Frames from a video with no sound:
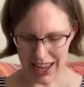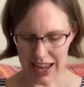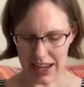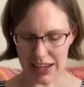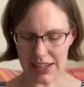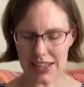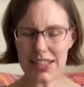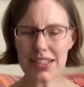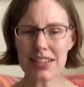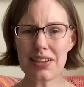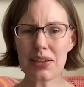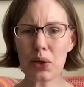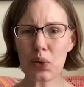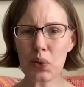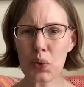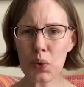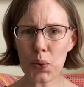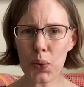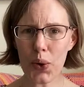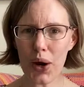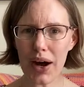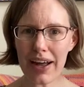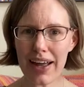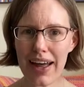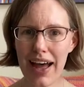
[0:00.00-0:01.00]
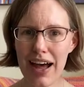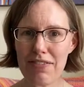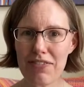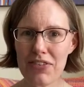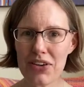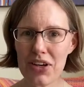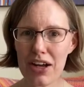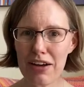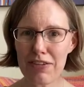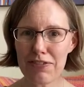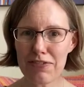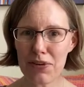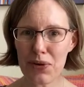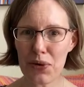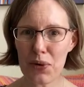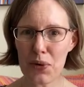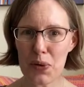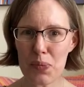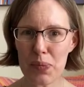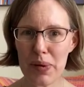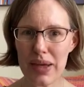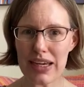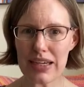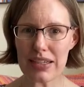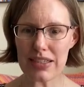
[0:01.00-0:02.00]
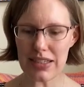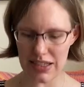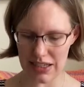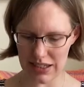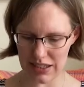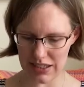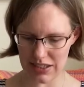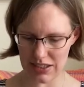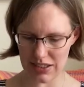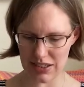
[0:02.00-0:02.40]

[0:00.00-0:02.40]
Didn't quite have enough for all the pieces,